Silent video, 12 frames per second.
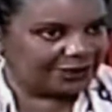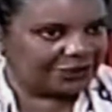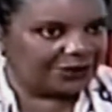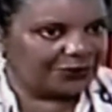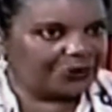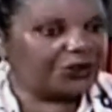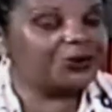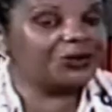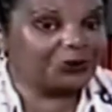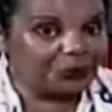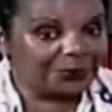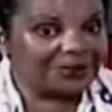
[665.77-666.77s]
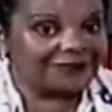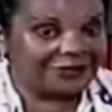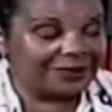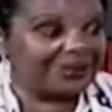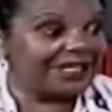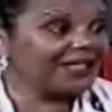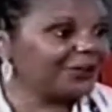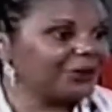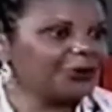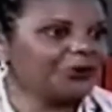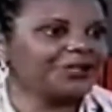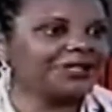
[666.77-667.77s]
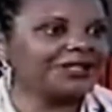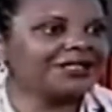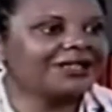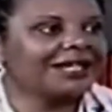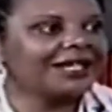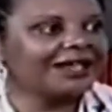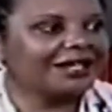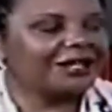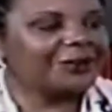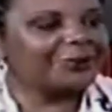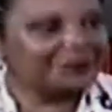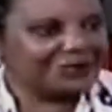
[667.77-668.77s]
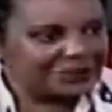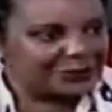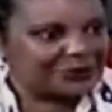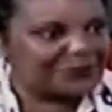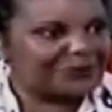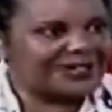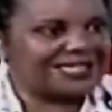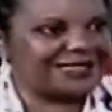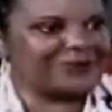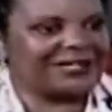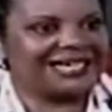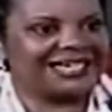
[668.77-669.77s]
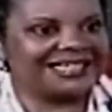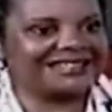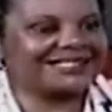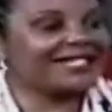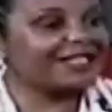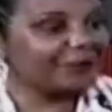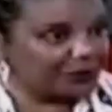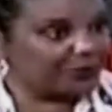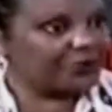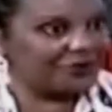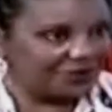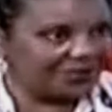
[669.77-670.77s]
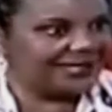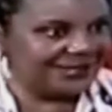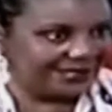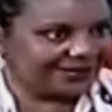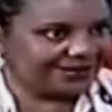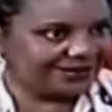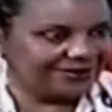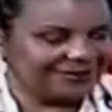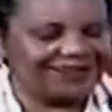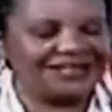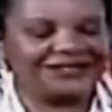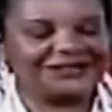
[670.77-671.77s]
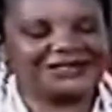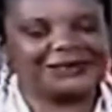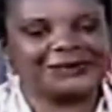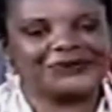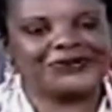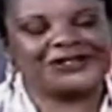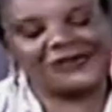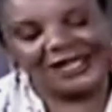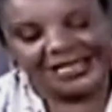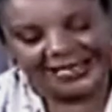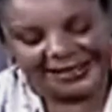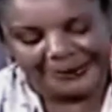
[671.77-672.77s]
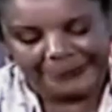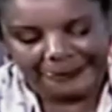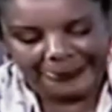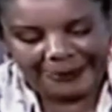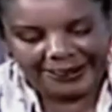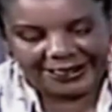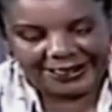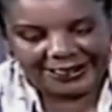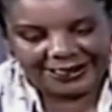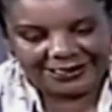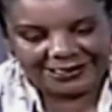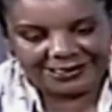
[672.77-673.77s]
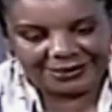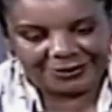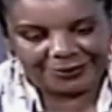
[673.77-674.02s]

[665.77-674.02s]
You would normally find me in a corner, little bit of brandy in my hand, and I'd be listening, to reggae. And